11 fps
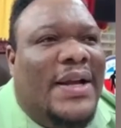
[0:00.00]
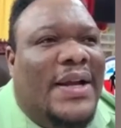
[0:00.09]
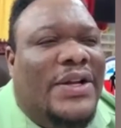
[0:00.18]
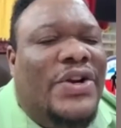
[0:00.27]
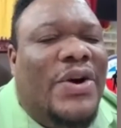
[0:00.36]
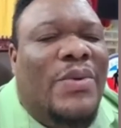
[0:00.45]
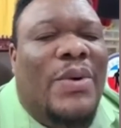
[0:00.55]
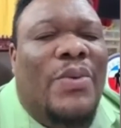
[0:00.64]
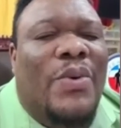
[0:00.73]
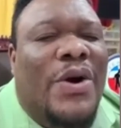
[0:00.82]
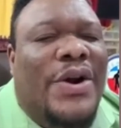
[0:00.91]
Noah
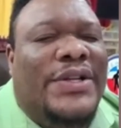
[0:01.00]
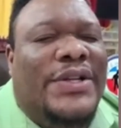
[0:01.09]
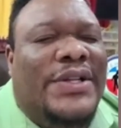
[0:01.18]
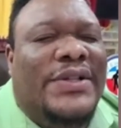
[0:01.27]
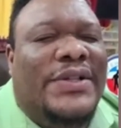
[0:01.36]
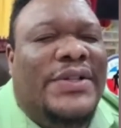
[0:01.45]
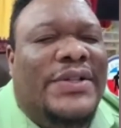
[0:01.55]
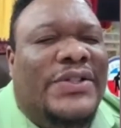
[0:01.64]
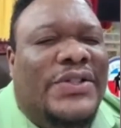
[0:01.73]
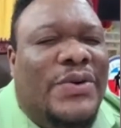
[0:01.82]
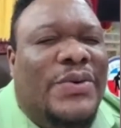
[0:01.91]
warned, and
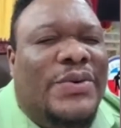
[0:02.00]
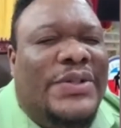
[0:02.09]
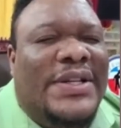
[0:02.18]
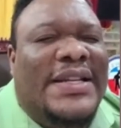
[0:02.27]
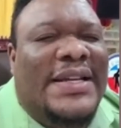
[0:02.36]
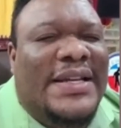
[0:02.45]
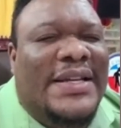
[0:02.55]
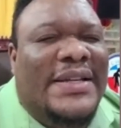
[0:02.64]
so today